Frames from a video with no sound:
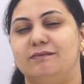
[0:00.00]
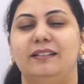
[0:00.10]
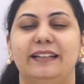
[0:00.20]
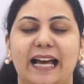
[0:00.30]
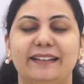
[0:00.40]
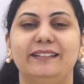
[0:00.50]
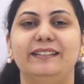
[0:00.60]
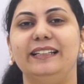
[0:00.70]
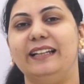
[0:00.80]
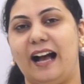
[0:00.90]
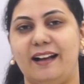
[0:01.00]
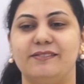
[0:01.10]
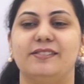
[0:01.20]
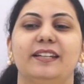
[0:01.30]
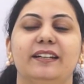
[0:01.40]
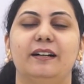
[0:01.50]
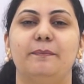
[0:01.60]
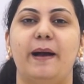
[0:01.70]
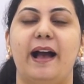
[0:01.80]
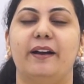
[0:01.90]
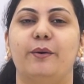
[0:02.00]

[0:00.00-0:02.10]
than answering her back